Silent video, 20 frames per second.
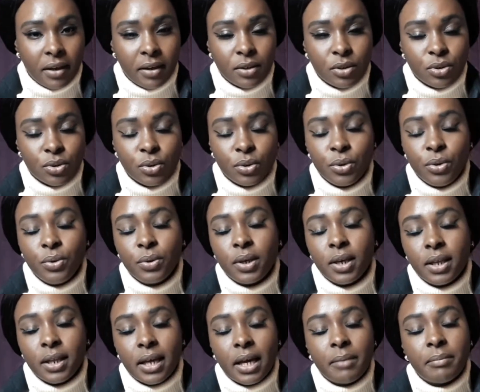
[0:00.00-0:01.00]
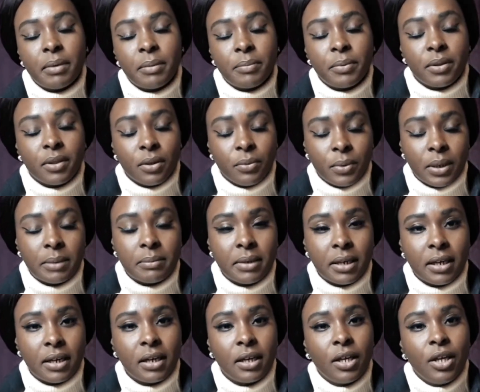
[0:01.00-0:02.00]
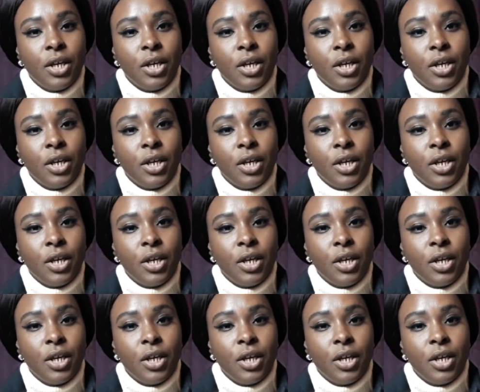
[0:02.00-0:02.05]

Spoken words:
So you can come up with a webinar.